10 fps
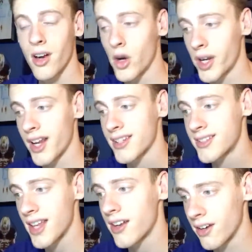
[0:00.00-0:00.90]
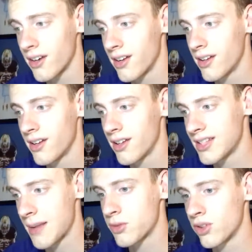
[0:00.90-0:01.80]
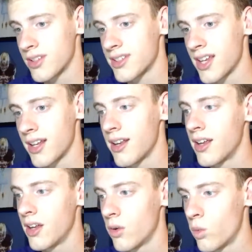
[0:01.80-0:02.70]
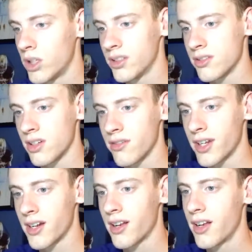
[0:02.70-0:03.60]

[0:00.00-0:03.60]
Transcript: Okay, a center is absolutely insane. Well deserving.